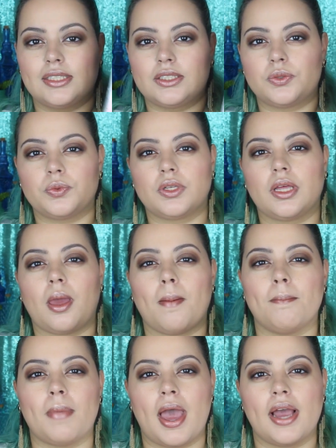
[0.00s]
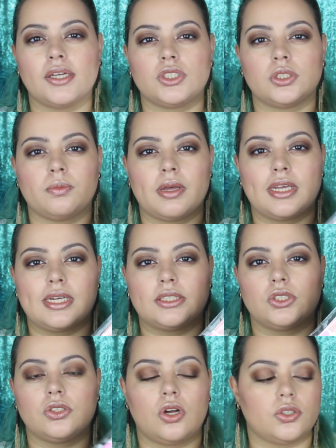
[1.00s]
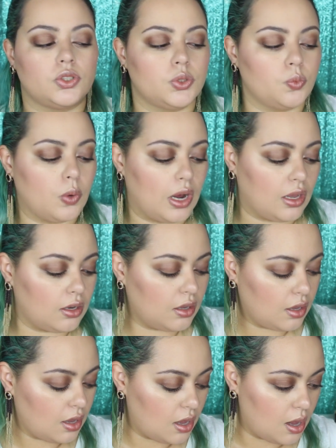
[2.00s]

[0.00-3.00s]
doesn't really match my kitchen all too well,